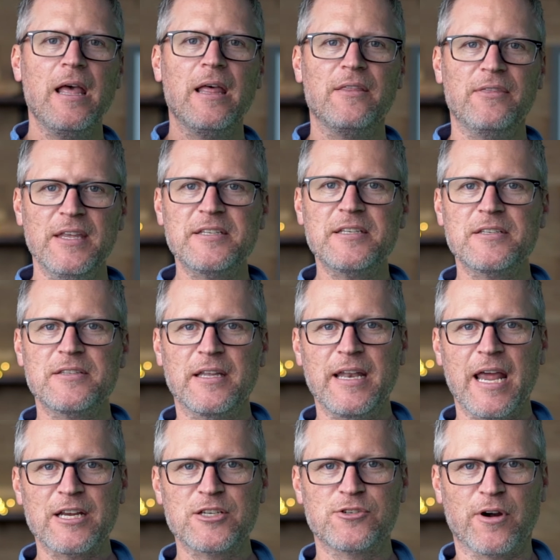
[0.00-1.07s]
This is the
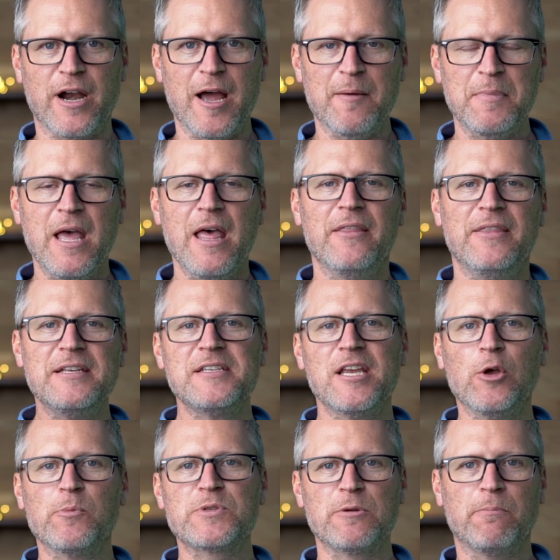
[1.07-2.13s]
neck strap. This
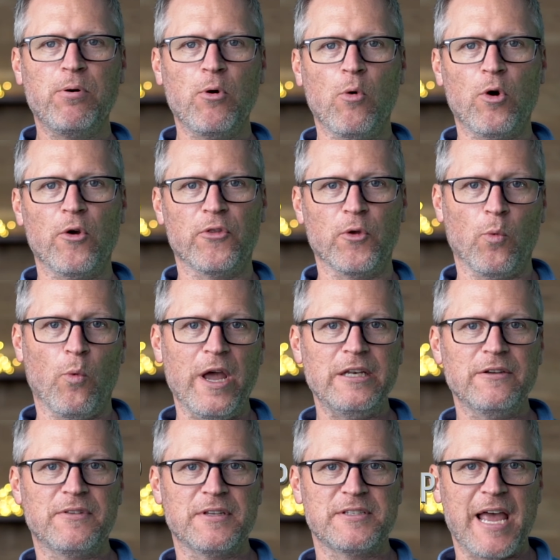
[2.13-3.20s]
helps support the weight
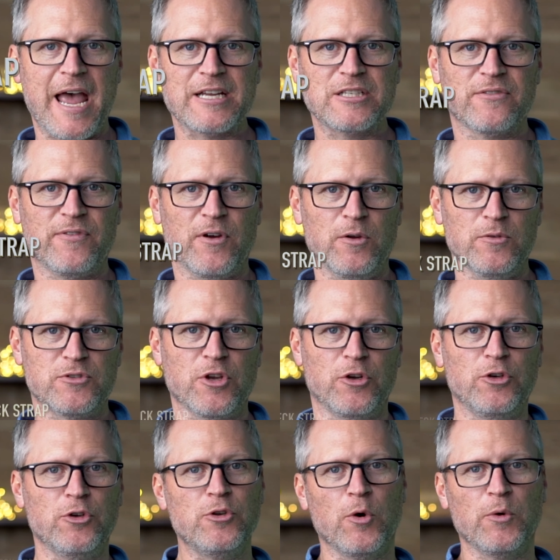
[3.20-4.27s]
of the saxophone so
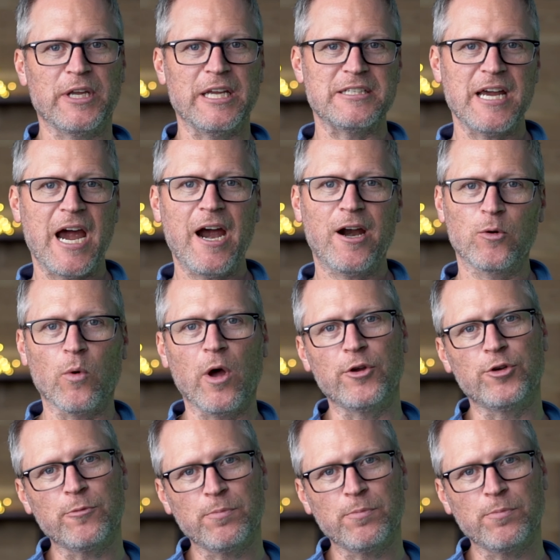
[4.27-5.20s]
you don't get tired while you're